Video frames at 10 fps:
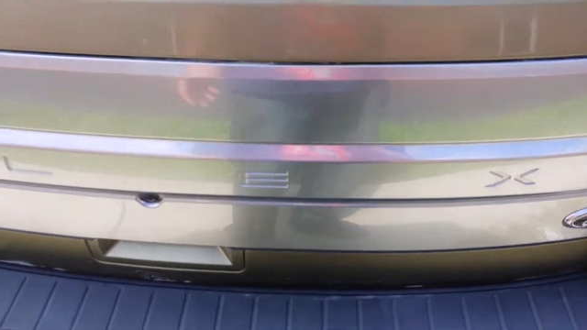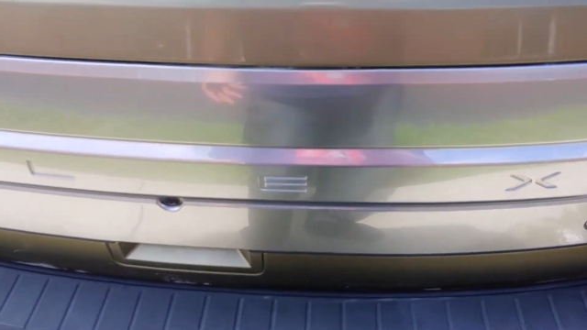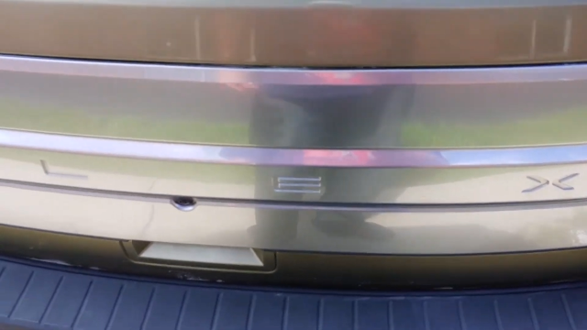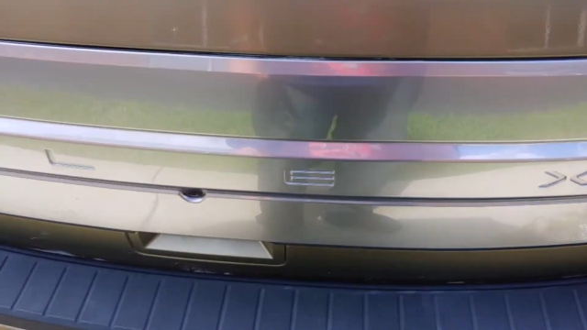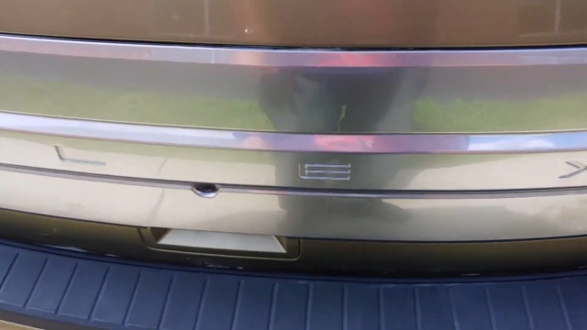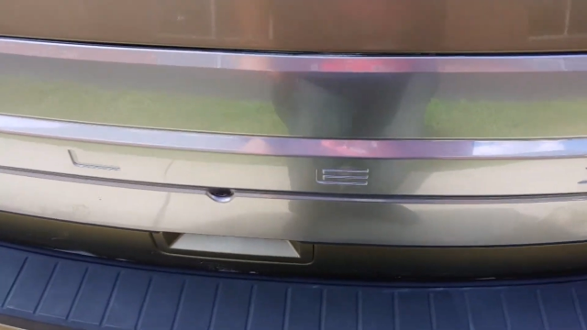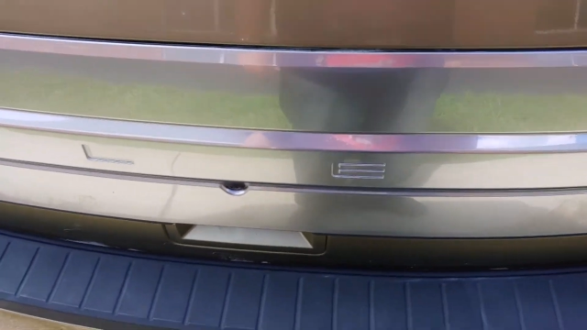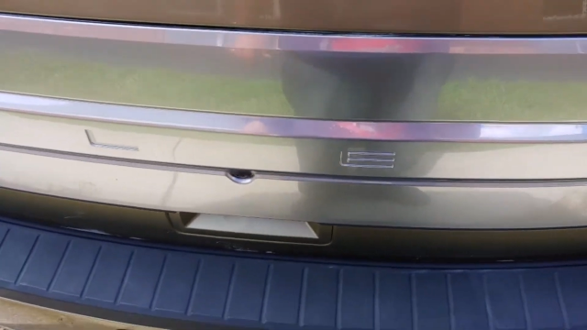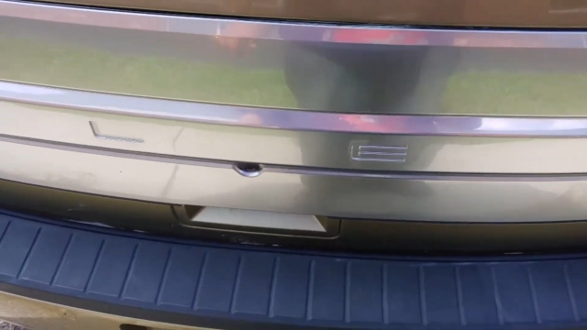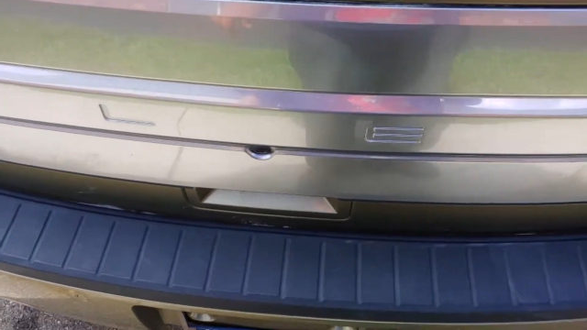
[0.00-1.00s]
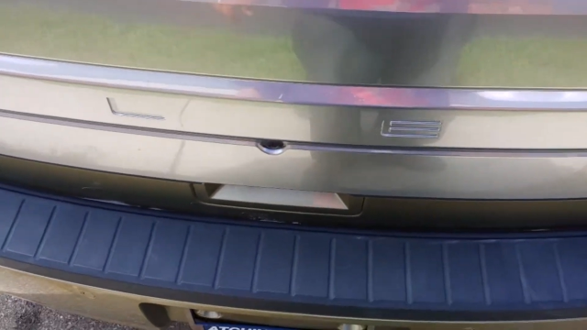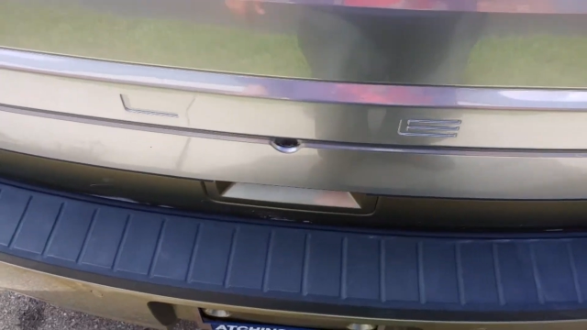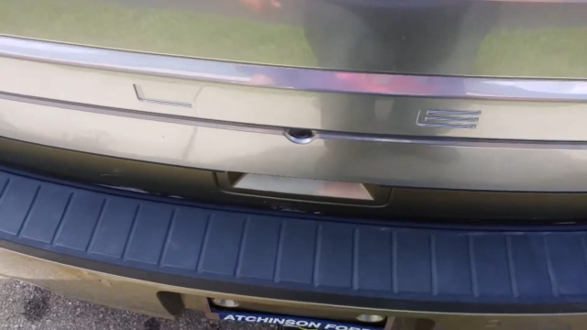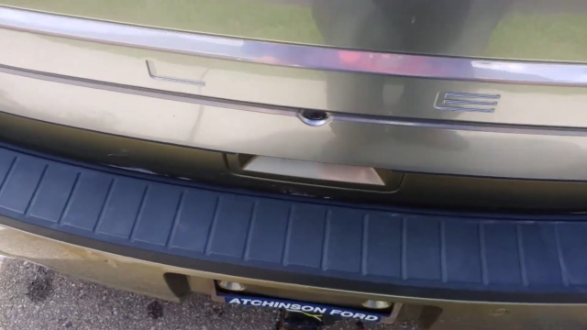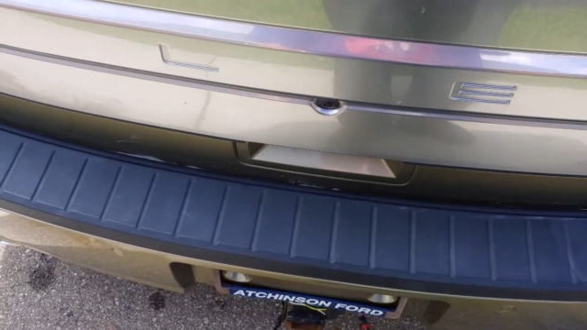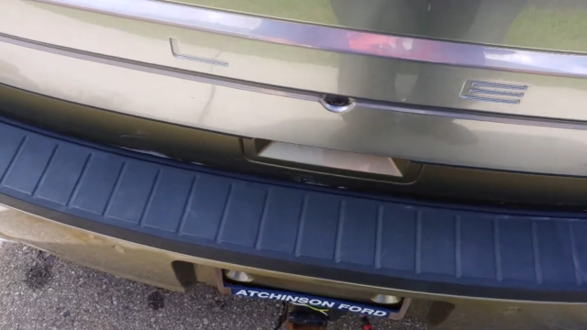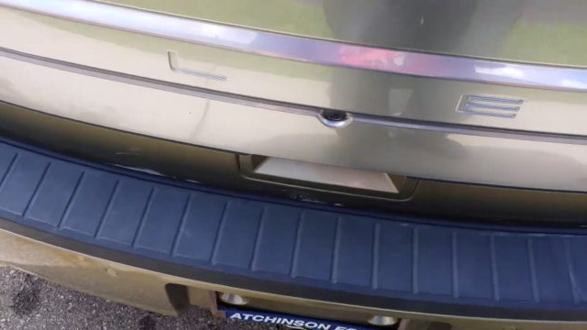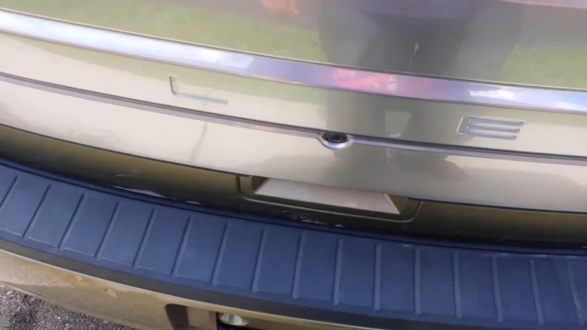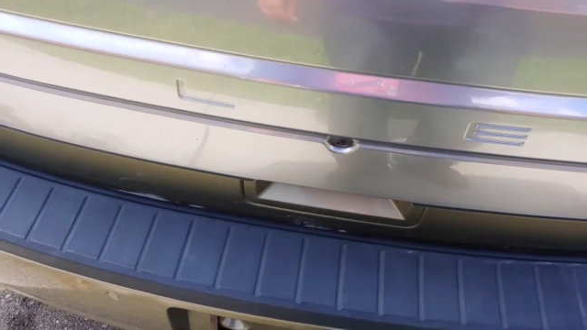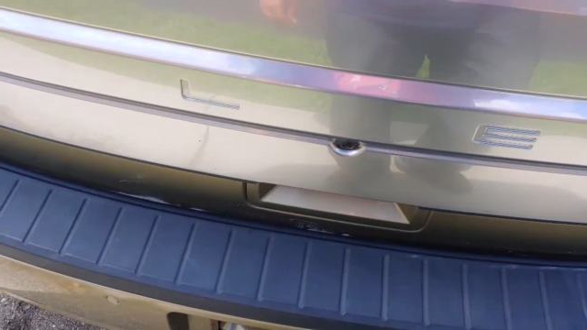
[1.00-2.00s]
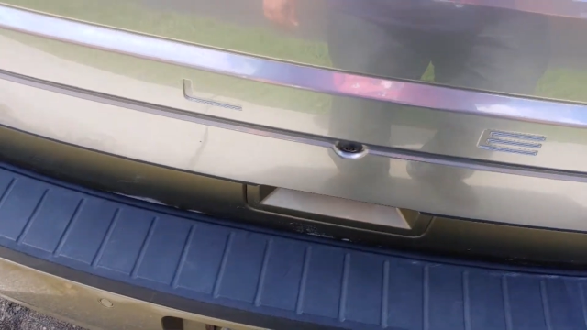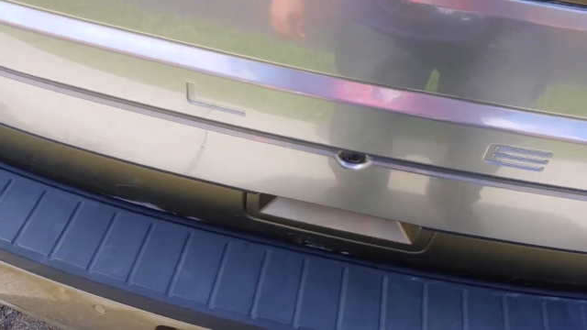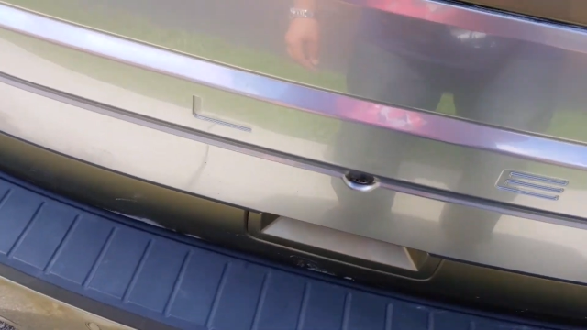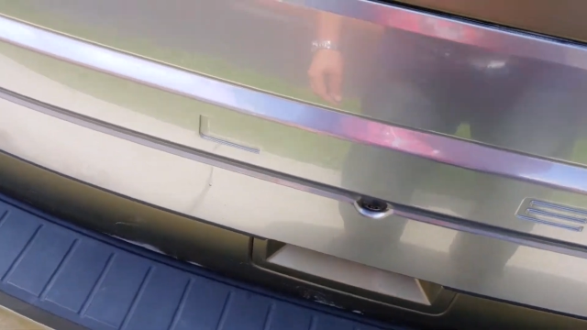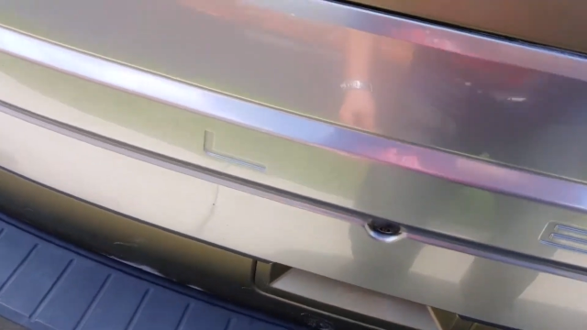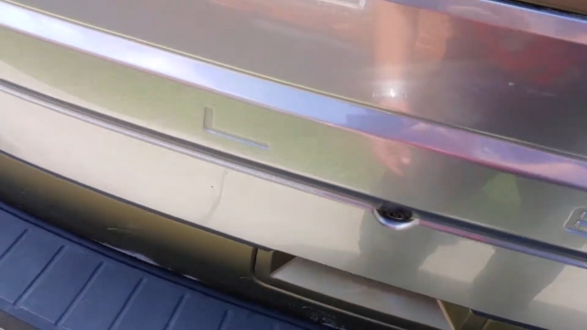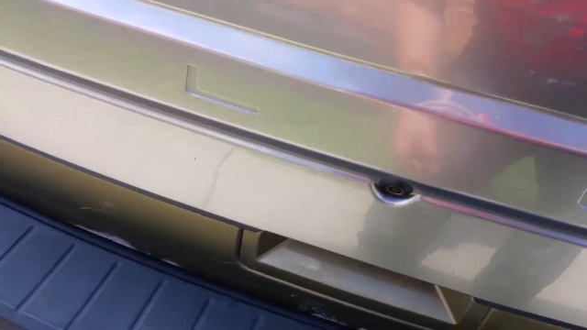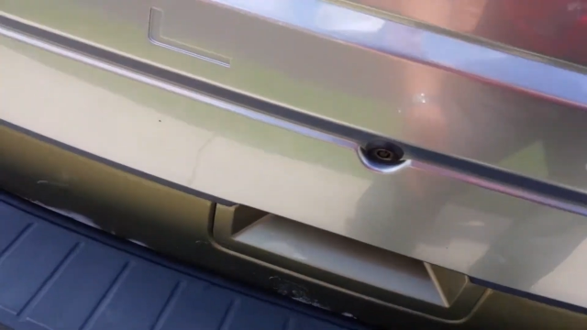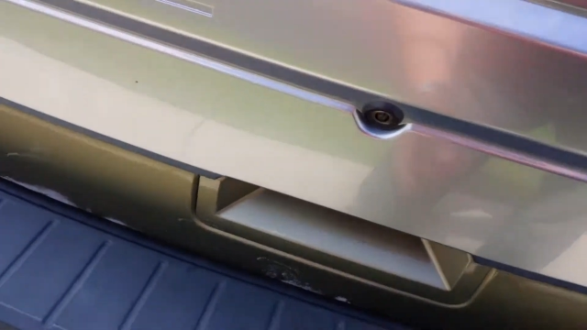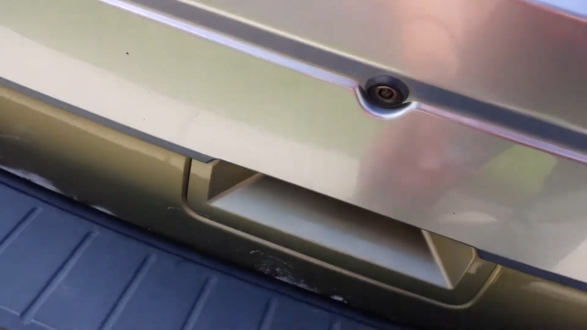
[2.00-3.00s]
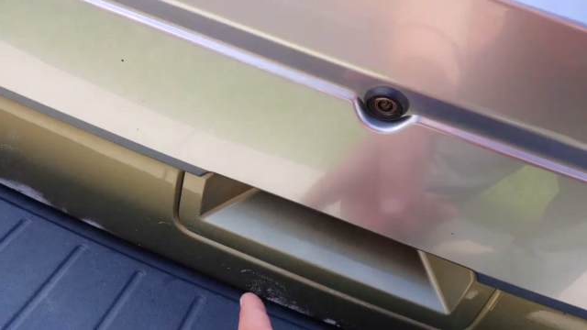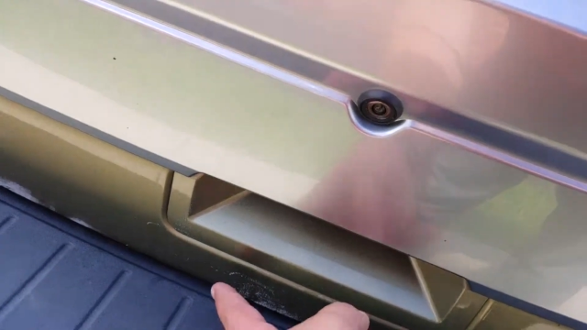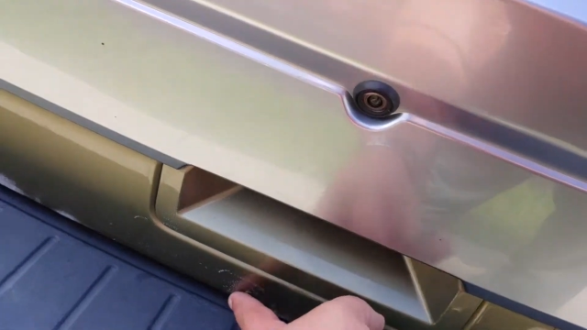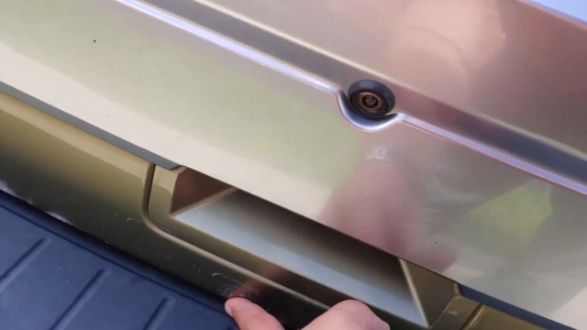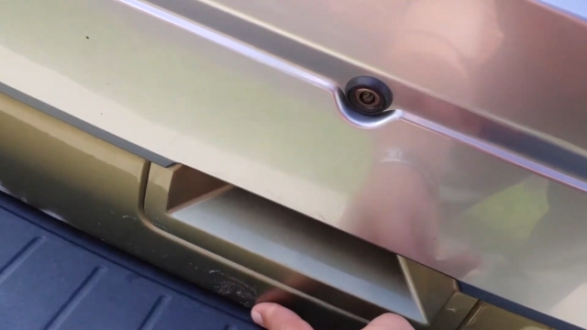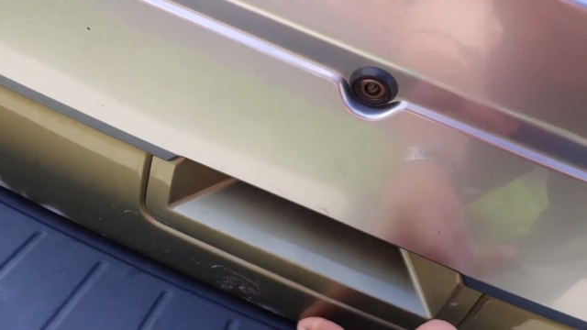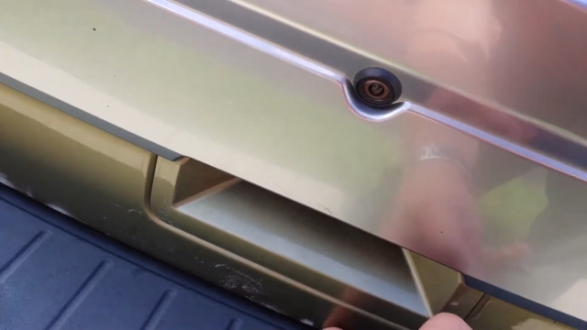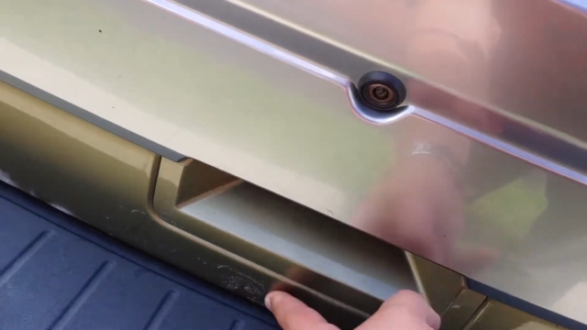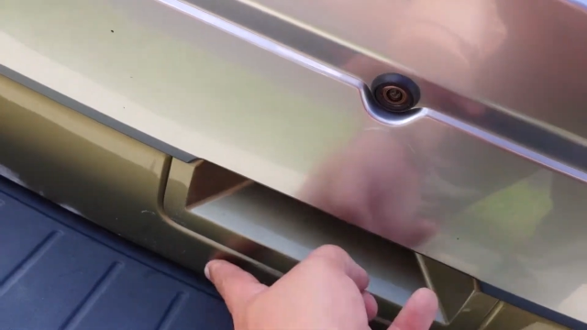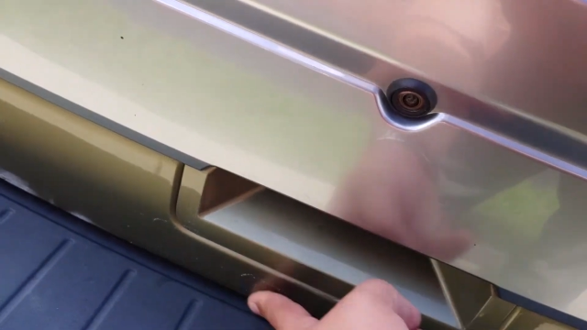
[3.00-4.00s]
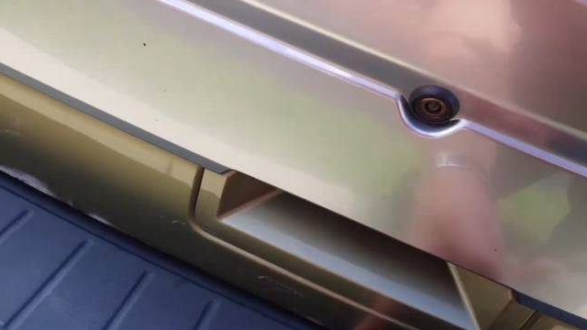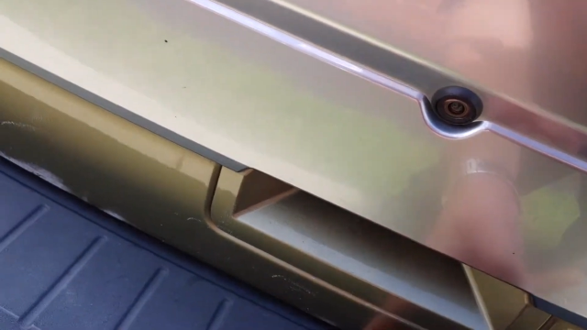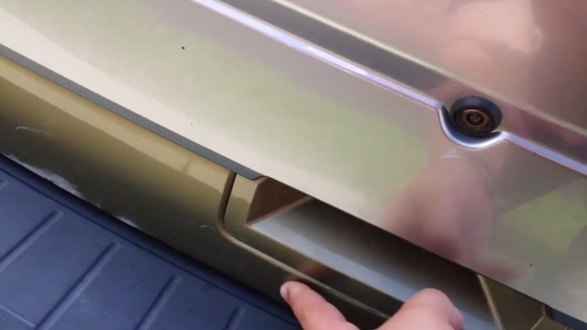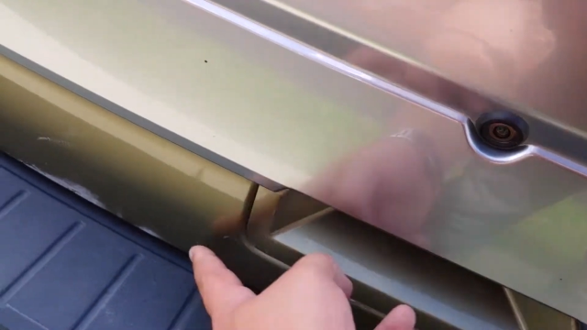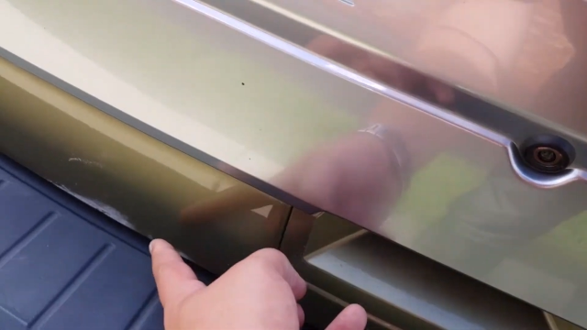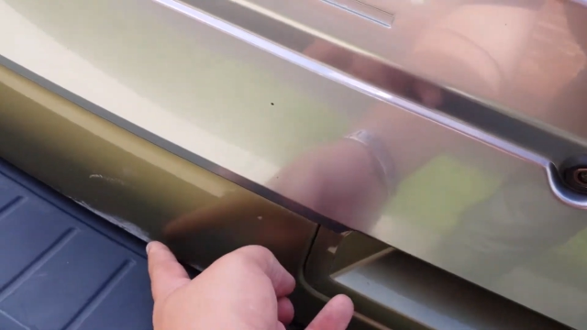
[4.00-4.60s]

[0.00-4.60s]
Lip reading: (no speaker visible)